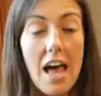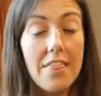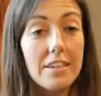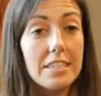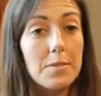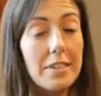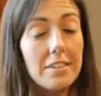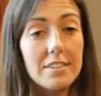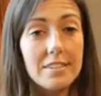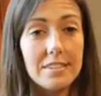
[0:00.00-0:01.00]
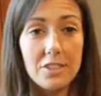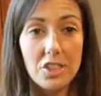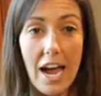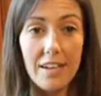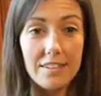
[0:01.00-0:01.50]
The experience is
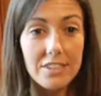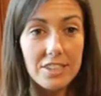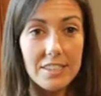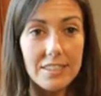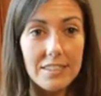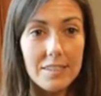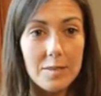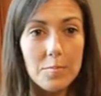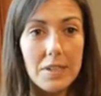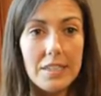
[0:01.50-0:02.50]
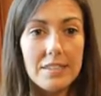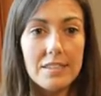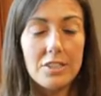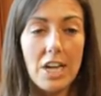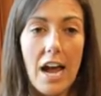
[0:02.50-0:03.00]
challenging, but it's
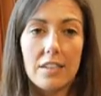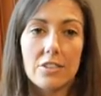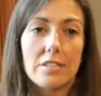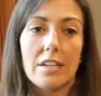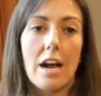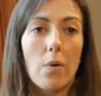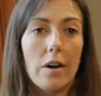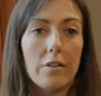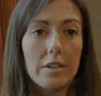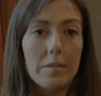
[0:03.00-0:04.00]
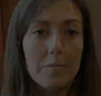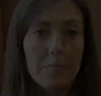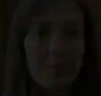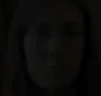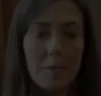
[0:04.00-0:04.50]
a challenge that I welcome.
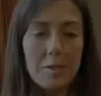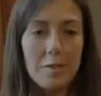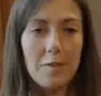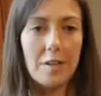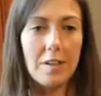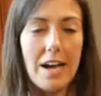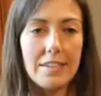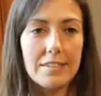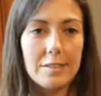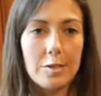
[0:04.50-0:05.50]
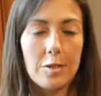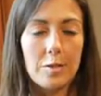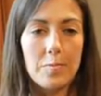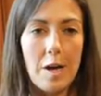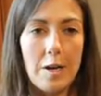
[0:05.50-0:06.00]
Most of our classes are
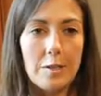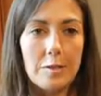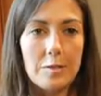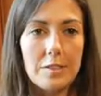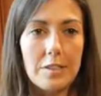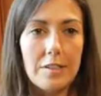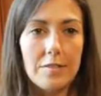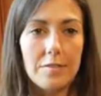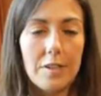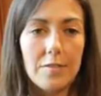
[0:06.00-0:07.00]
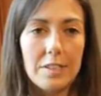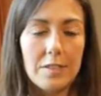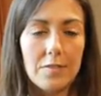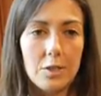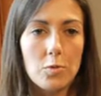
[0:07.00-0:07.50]
composed of, of
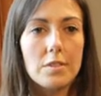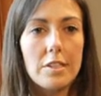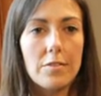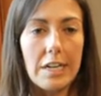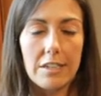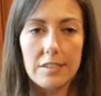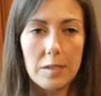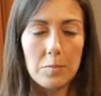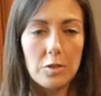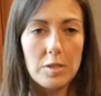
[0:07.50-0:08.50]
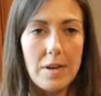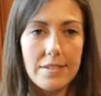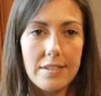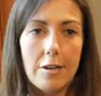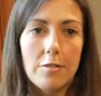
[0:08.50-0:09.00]
individuals that are very similar to
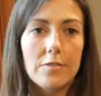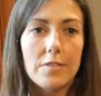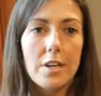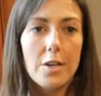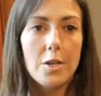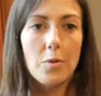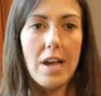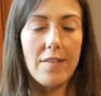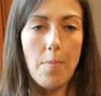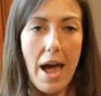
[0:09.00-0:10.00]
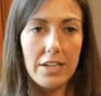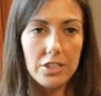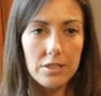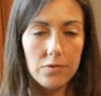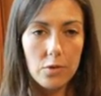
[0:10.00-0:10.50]
myself. We have a
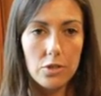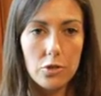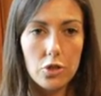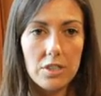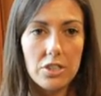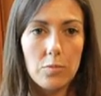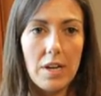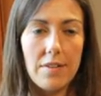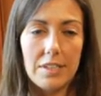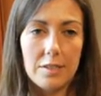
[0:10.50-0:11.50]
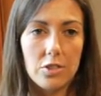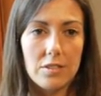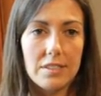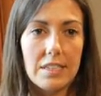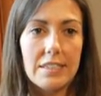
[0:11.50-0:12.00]
passion for nutrition, we have an
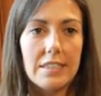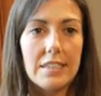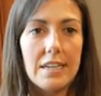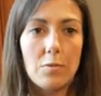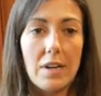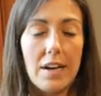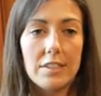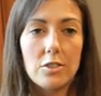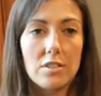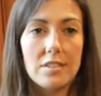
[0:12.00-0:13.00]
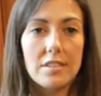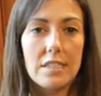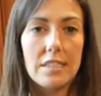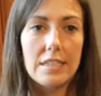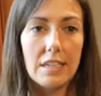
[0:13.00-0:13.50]
interest in it, and we have interest
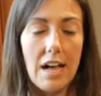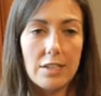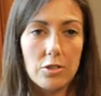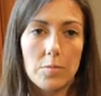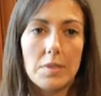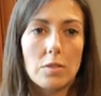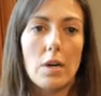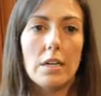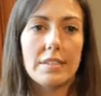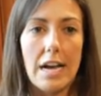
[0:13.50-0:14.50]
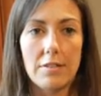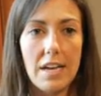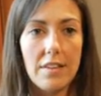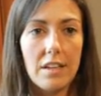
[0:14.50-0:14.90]
in the classroom as well as outside the